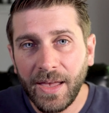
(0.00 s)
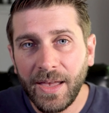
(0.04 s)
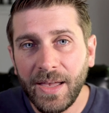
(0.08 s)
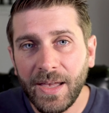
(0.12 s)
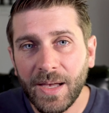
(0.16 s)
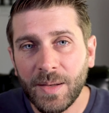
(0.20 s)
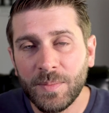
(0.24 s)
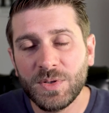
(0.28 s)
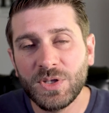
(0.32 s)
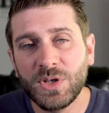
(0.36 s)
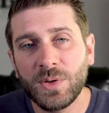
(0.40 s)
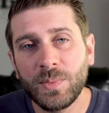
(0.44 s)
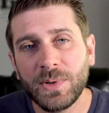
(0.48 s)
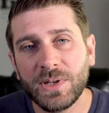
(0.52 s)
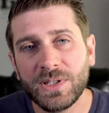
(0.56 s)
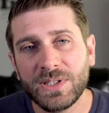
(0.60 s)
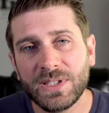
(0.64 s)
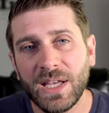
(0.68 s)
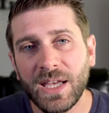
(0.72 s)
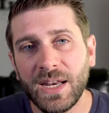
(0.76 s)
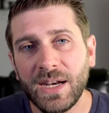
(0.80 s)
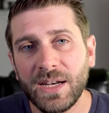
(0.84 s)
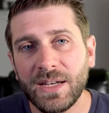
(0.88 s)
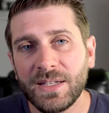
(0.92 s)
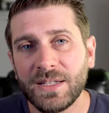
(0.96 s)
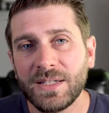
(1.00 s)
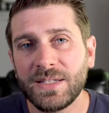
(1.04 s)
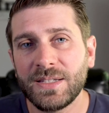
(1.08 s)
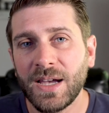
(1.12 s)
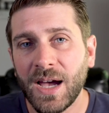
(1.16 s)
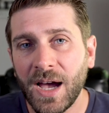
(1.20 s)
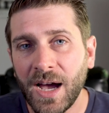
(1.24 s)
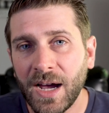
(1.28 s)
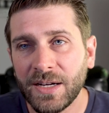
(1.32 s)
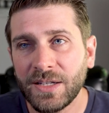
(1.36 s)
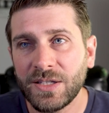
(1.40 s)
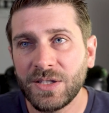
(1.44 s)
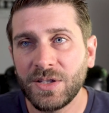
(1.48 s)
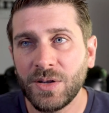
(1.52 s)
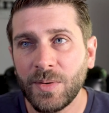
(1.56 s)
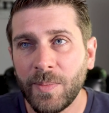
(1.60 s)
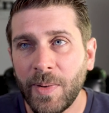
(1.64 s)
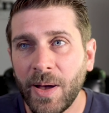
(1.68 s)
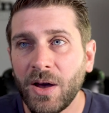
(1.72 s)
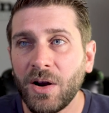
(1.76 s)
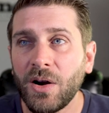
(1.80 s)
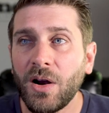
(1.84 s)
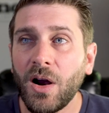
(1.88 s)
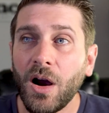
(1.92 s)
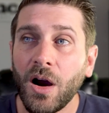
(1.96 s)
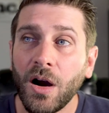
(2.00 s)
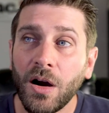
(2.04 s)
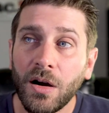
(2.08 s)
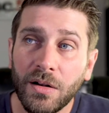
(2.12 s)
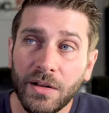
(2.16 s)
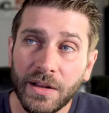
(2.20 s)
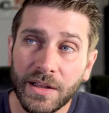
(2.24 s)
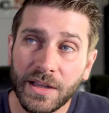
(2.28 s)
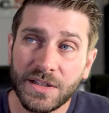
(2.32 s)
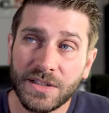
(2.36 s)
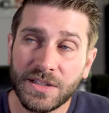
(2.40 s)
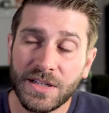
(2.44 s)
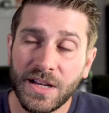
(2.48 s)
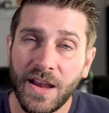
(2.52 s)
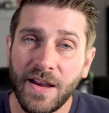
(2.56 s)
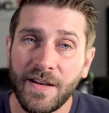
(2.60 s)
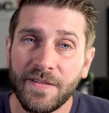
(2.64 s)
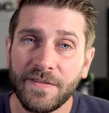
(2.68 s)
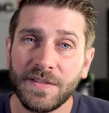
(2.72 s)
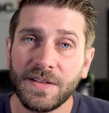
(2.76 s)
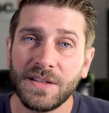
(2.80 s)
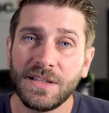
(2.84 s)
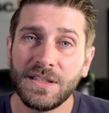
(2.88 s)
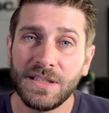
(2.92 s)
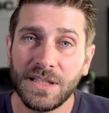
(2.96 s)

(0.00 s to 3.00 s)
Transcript: Hey, I'm super excited to talk to you about RLHF,